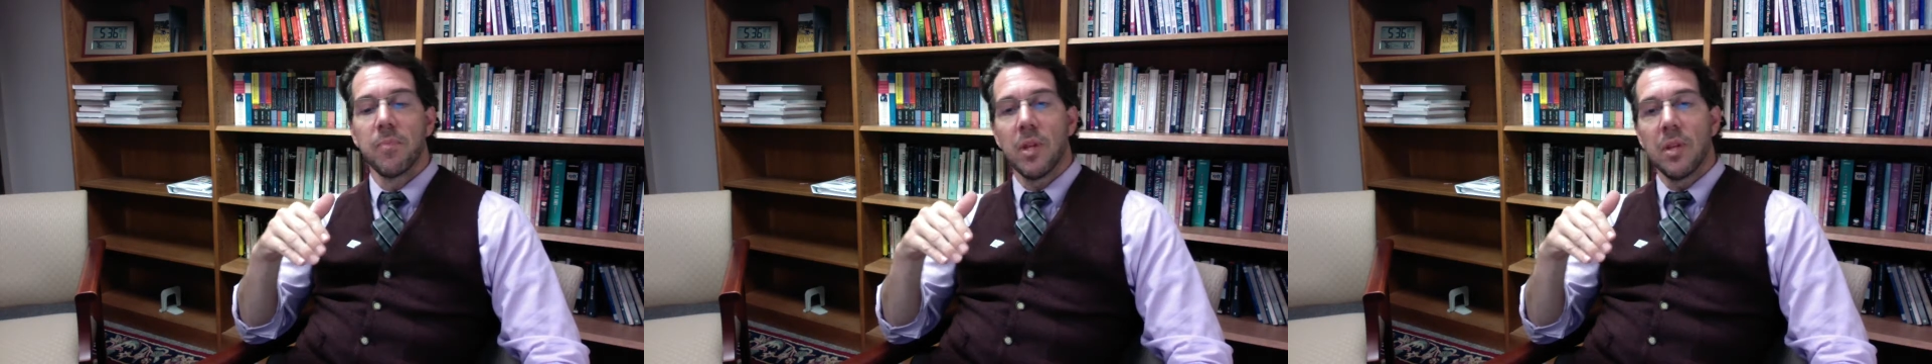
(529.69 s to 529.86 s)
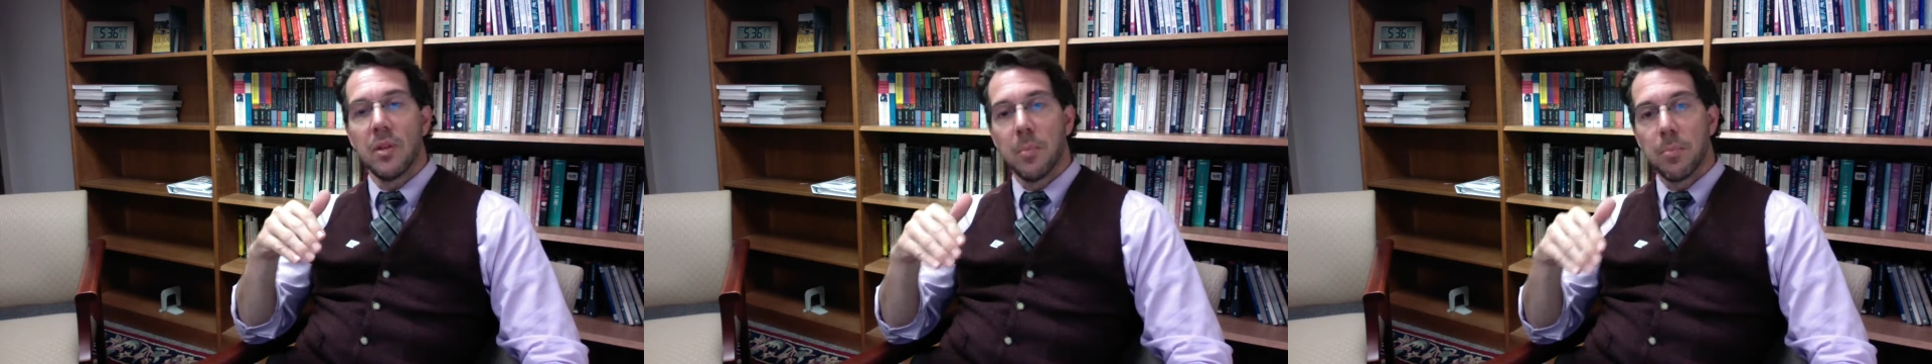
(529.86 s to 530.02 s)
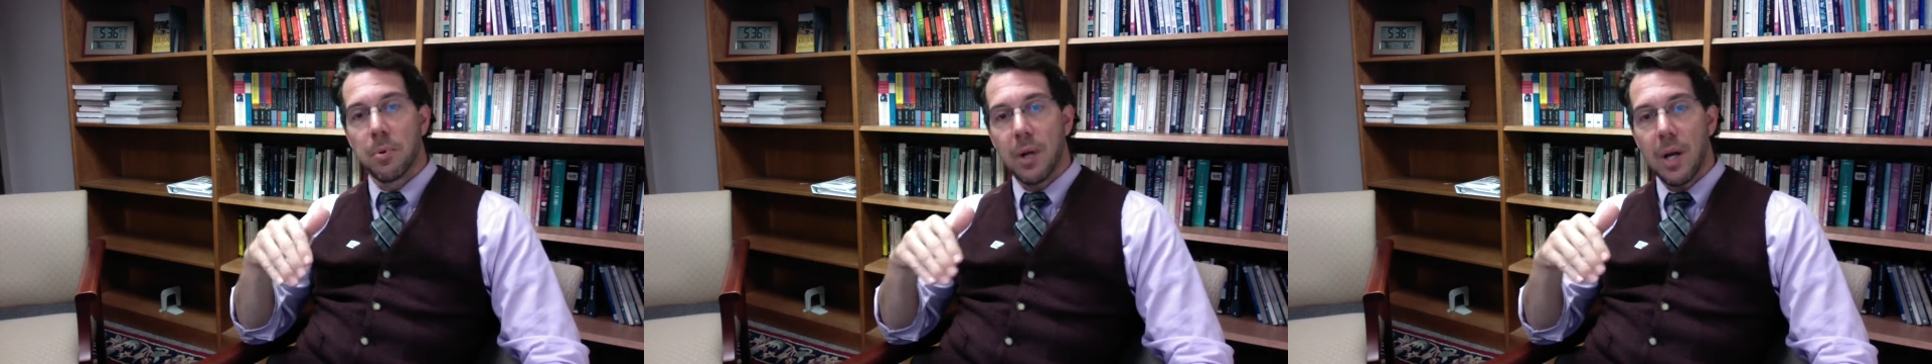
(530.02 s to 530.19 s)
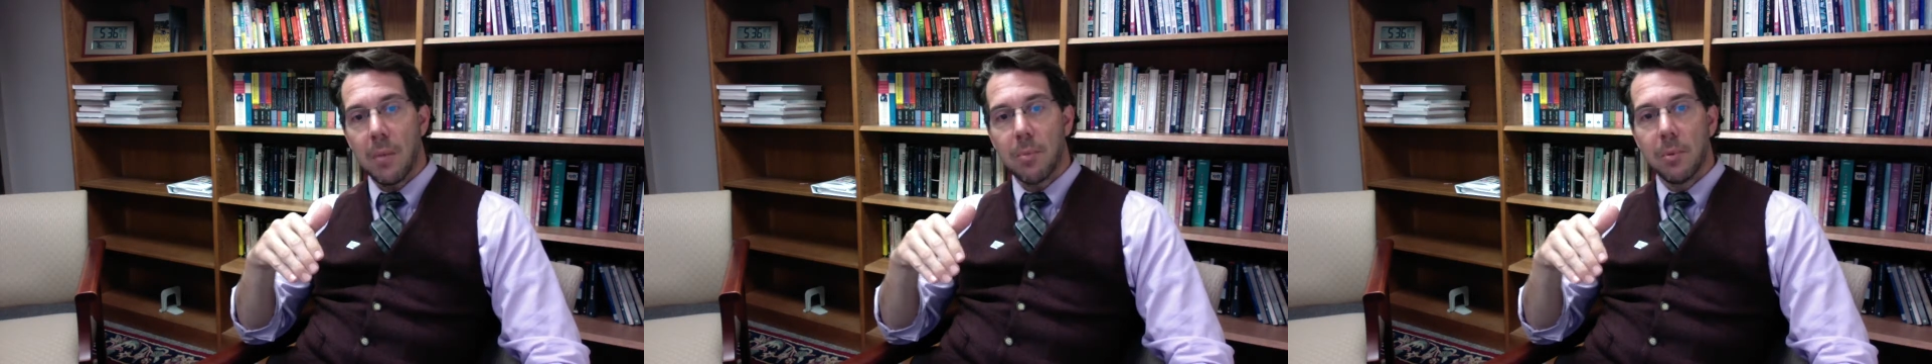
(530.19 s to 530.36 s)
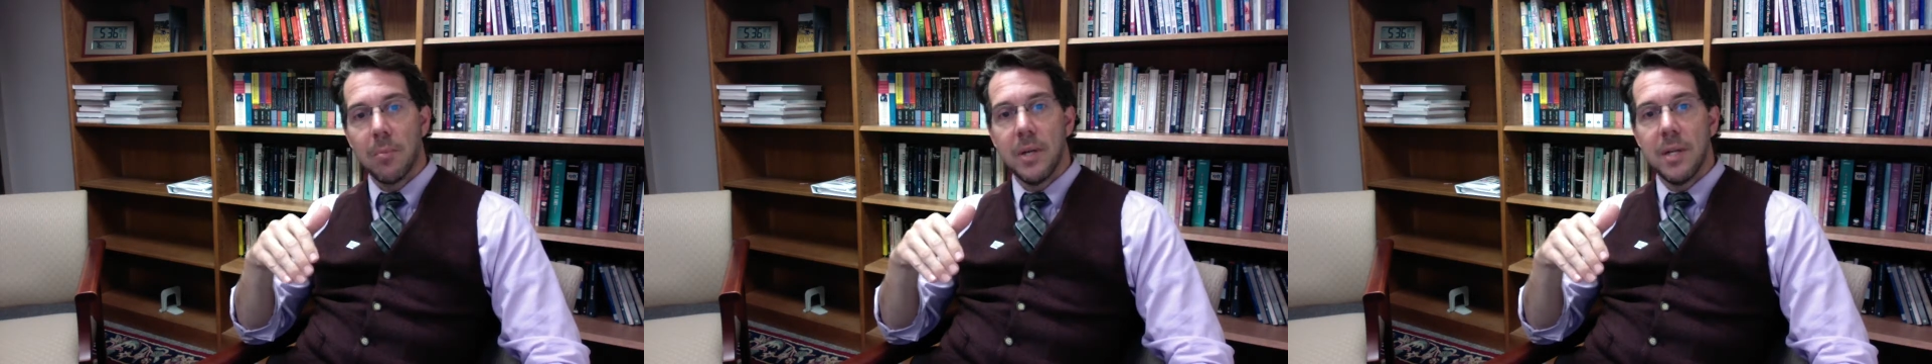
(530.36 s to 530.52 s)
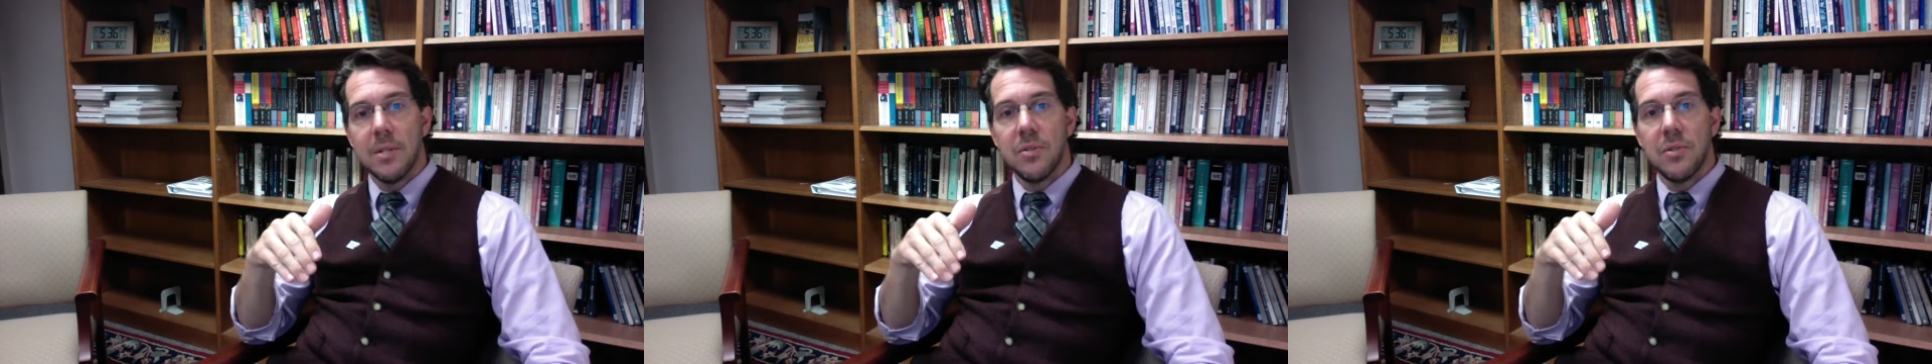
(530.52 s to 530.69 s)
The problem
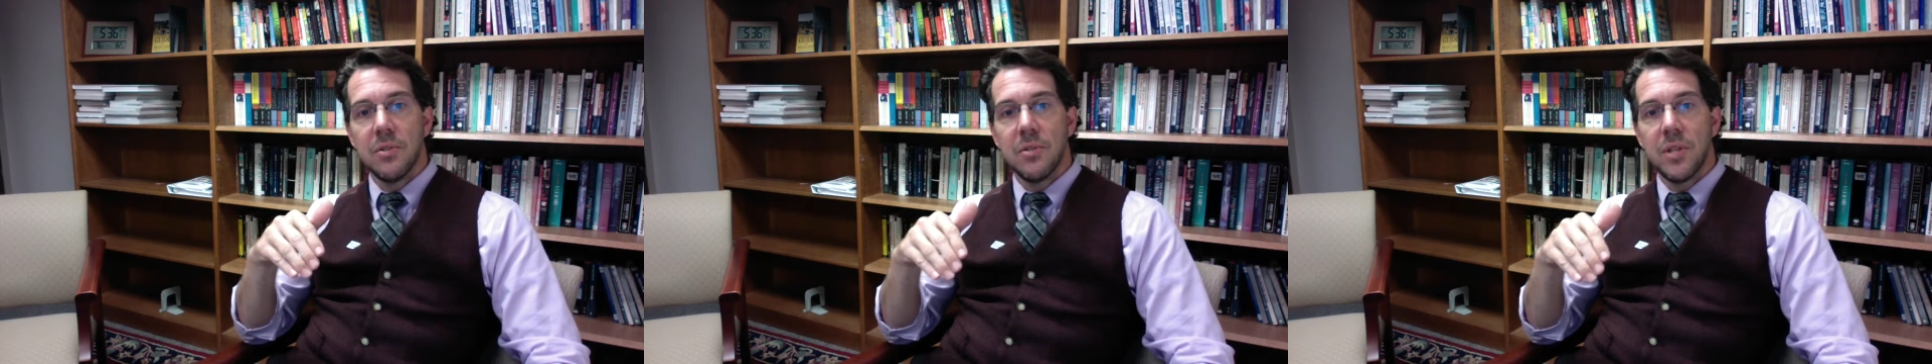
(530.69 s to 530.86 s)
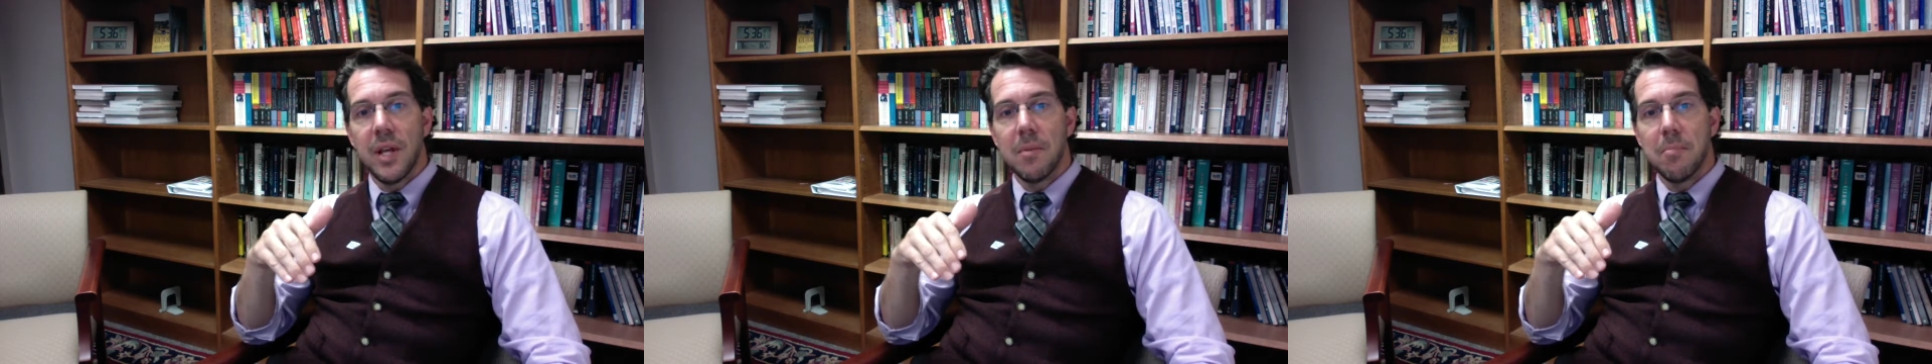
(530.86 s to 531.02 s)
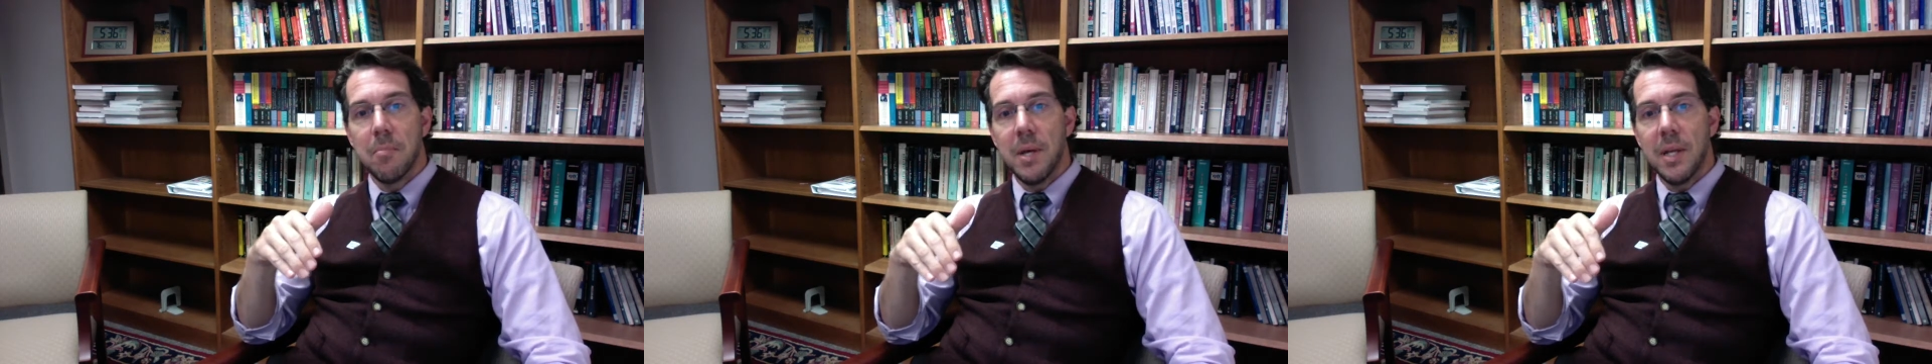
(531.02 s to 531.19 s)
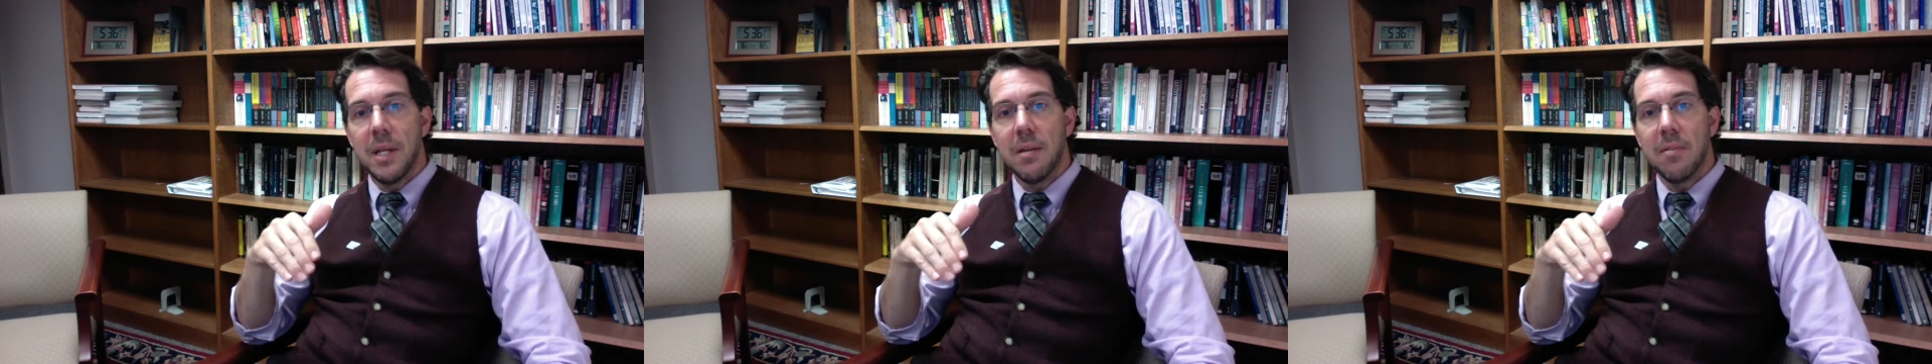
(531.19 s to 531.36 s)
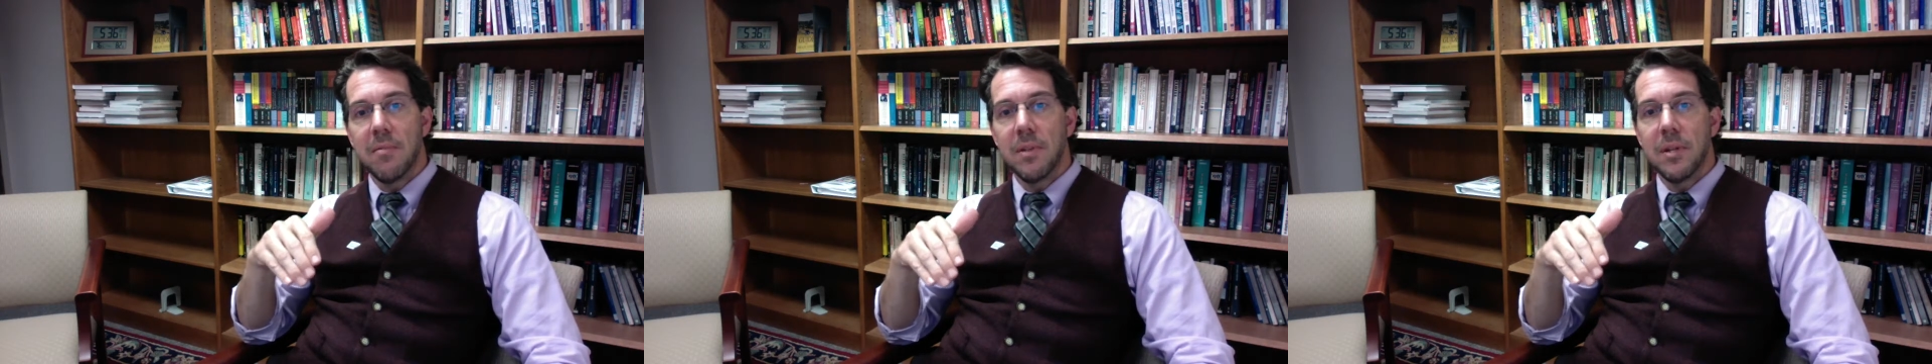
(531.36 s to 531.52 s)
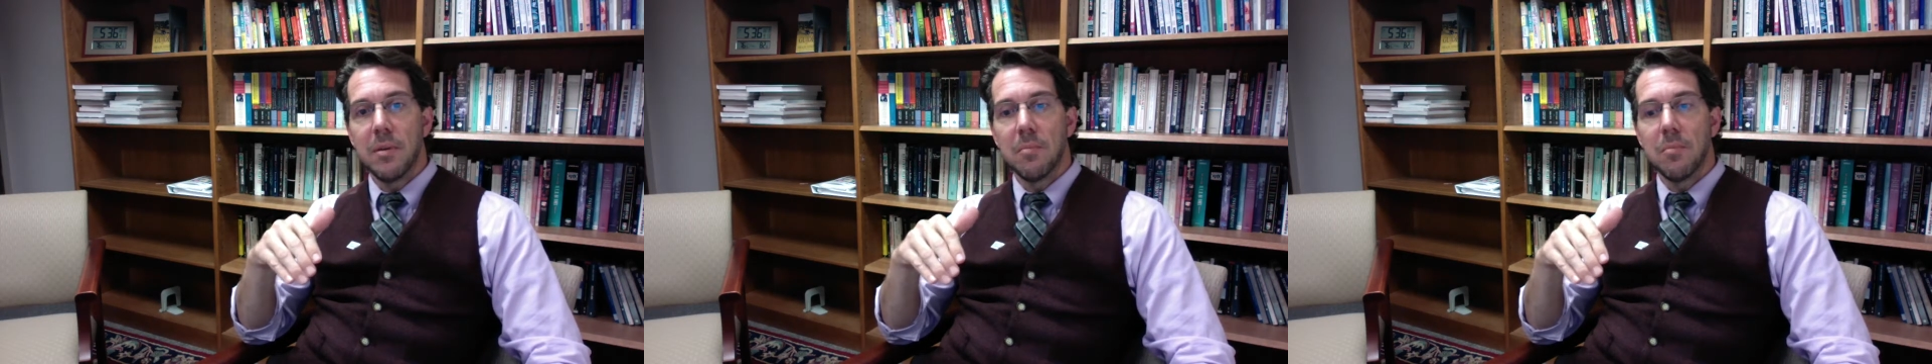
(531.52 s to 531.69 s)
is that many of
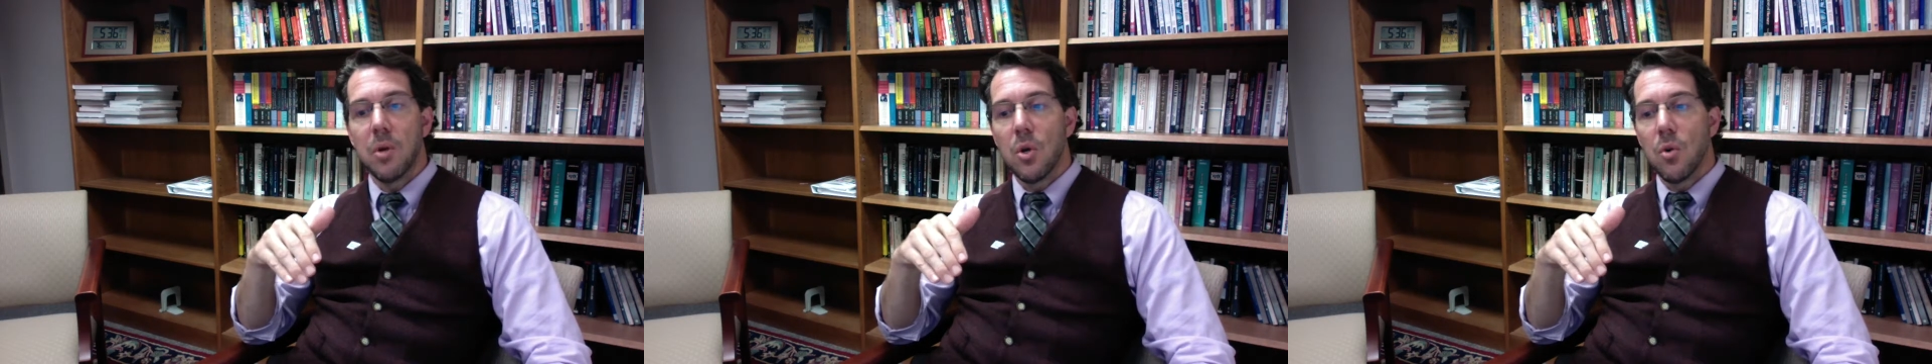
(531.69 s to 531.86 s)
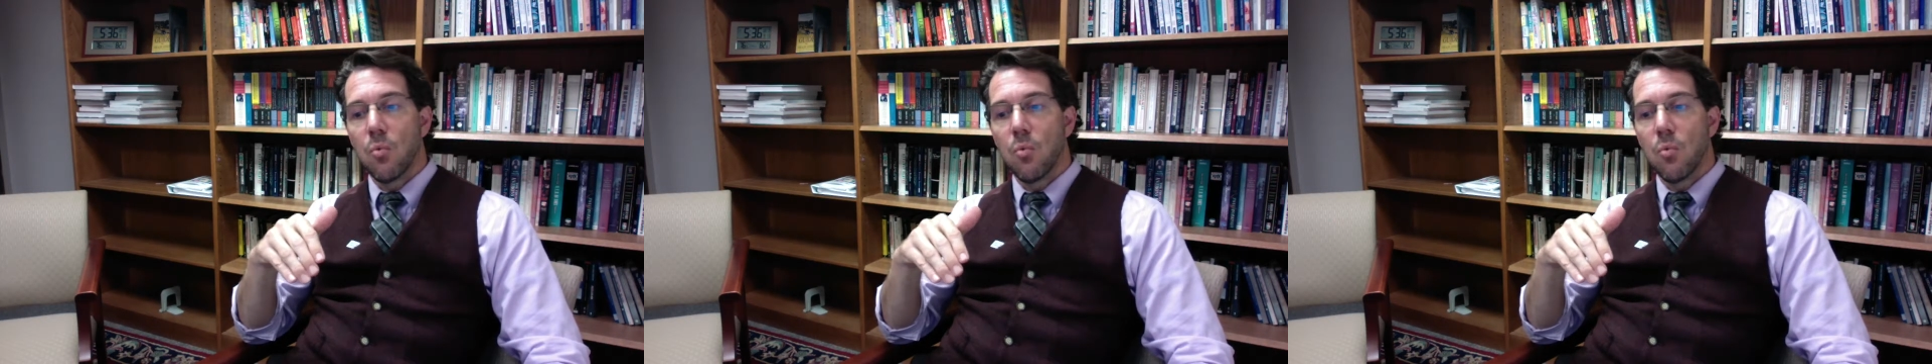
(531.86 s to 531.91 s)
them